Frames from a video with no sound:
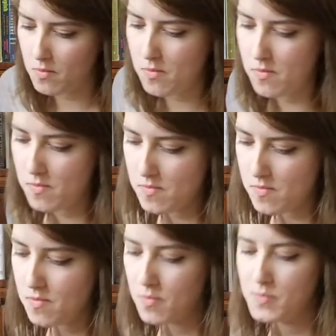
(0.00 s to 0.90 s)

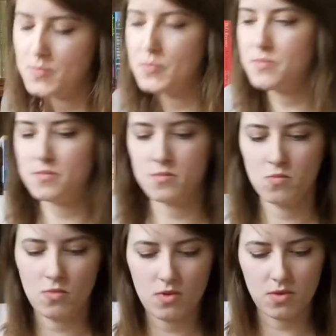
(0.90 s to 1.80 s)

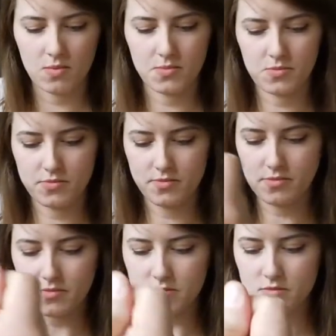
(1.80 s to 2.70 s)
[no speech]